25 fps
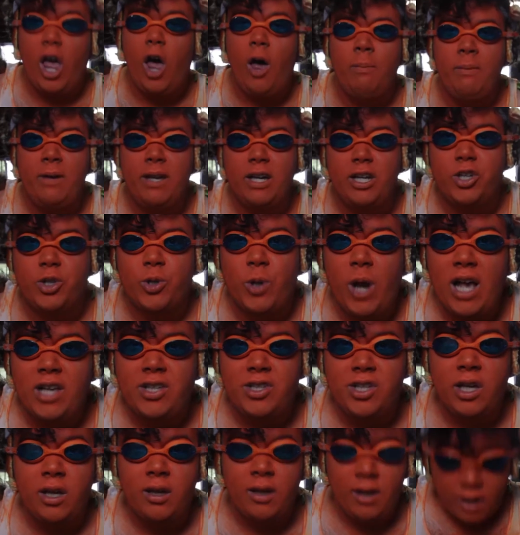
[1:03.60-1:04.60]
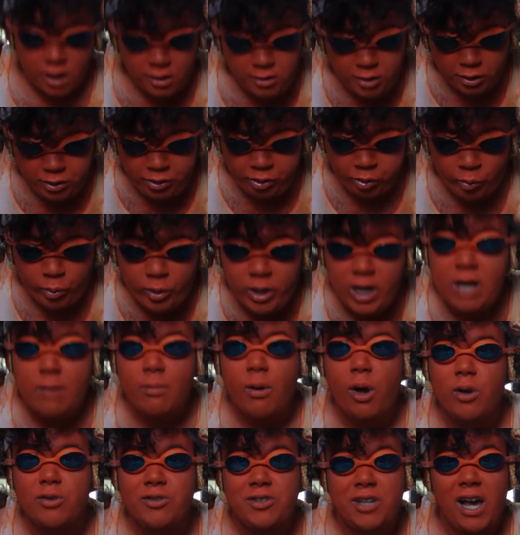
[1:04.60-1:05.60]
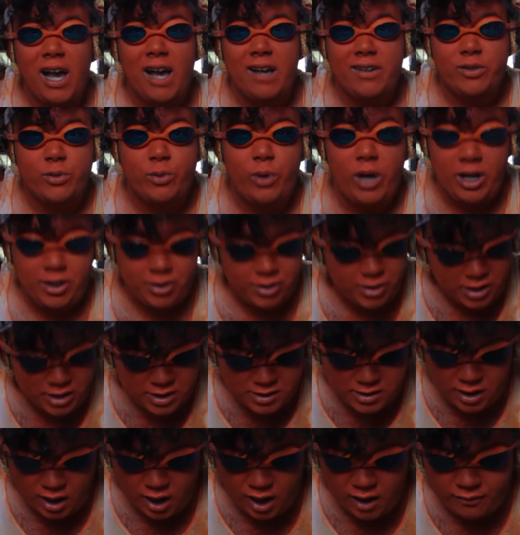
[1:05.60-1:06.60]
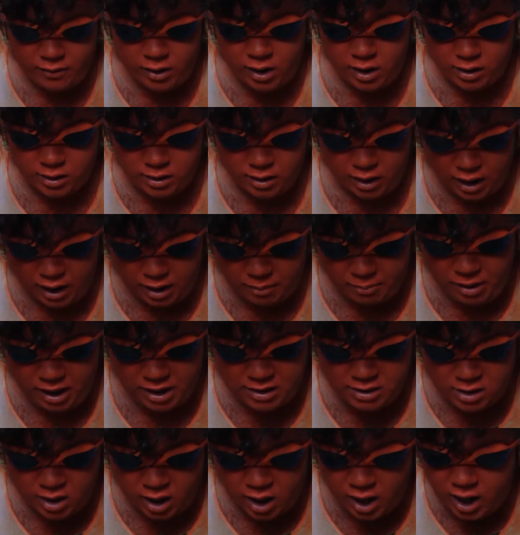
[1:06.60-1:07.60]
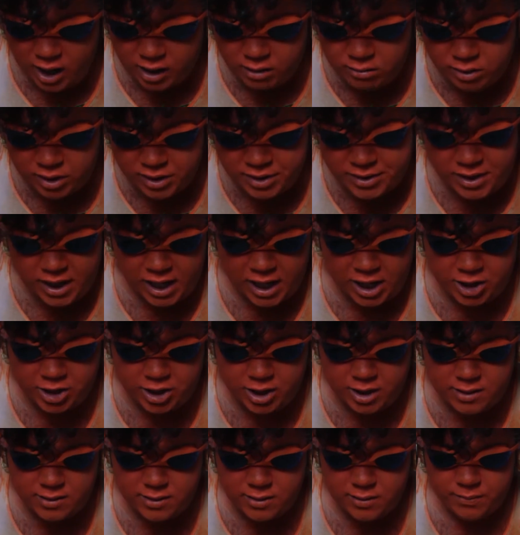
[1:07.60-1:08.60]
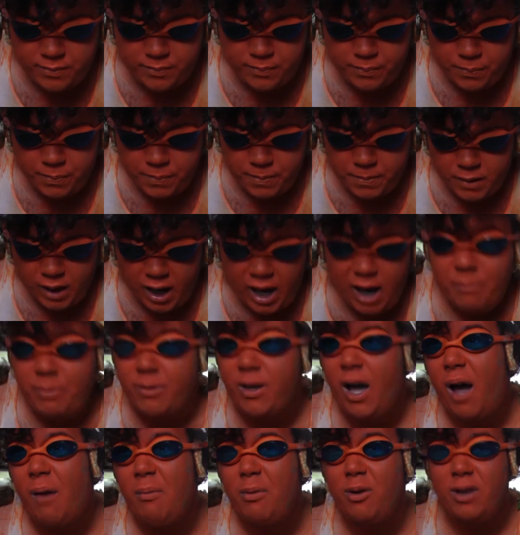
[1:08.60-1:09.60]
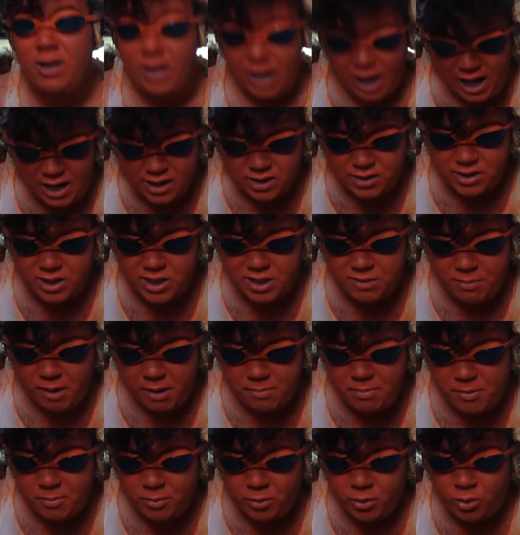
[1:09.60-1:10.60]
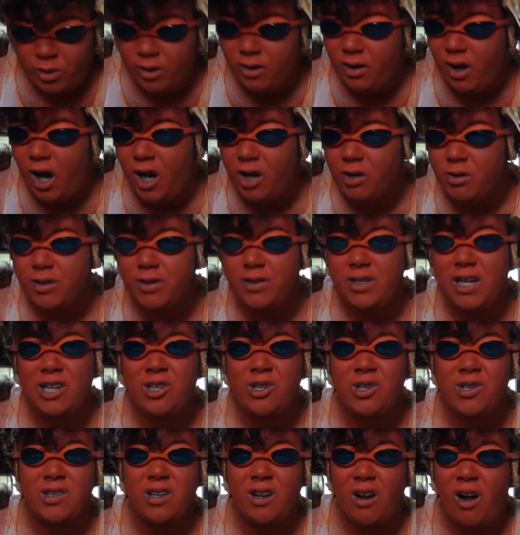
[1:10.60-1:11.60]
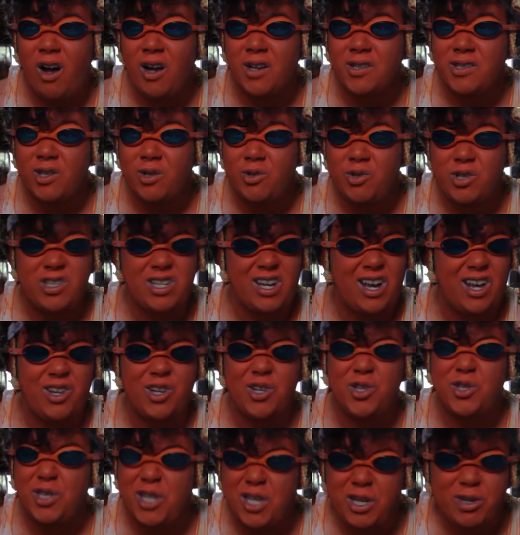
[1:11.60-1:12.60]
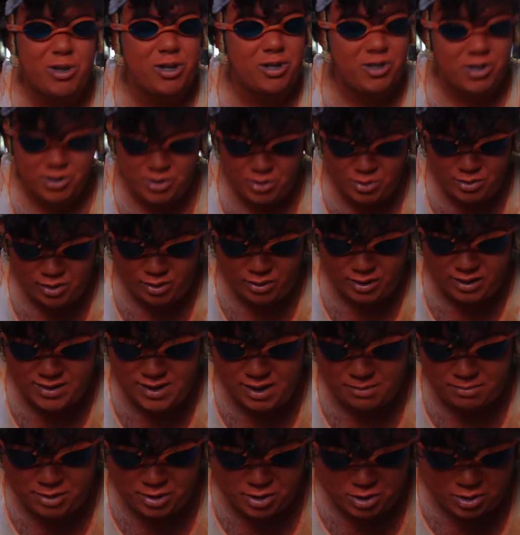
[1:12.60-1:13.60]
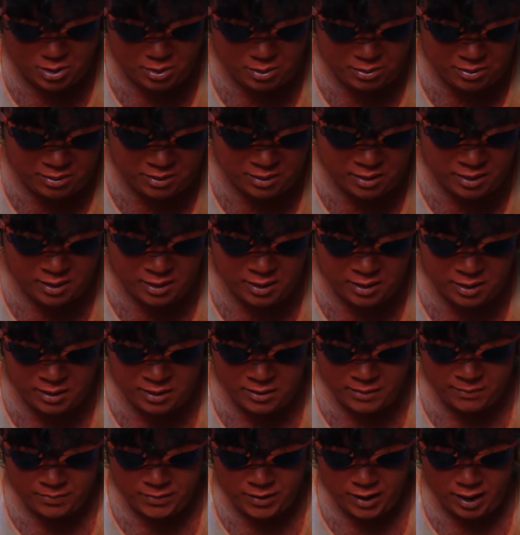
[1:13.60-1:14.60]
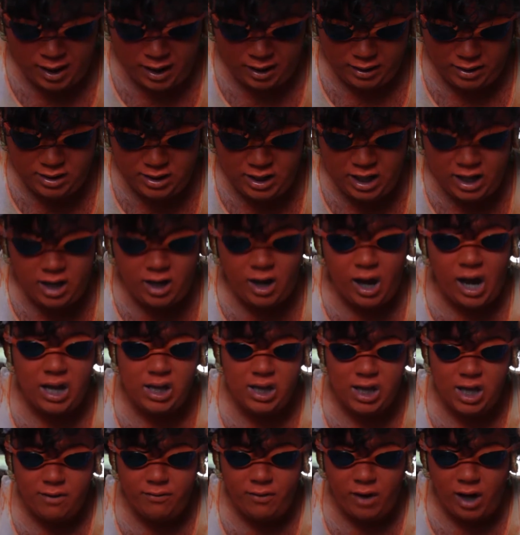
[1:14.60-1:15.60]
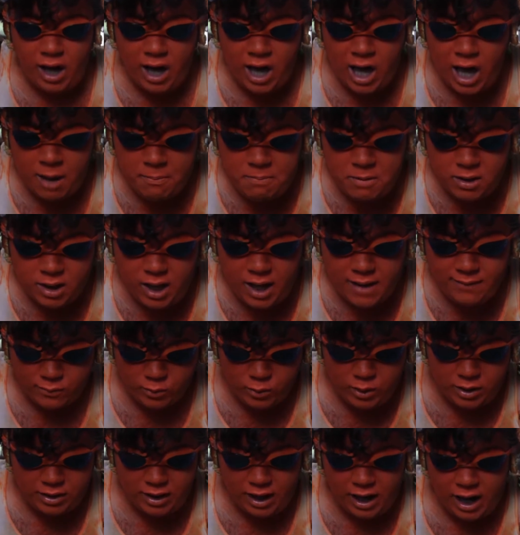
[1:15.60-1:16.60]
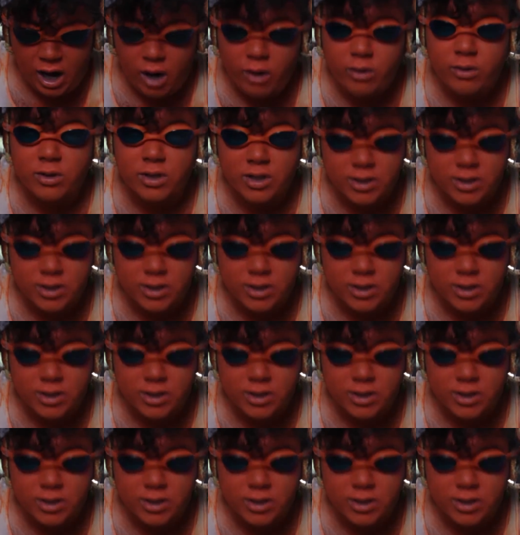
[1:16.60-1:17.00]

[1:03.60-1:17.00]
I'll be addressing the 3 most asked questions of by non-crustaceans. I'm commonly asked these by people who are non-crustaceans and also just other sea creatures who don't accept the truth. Can I live a happy life without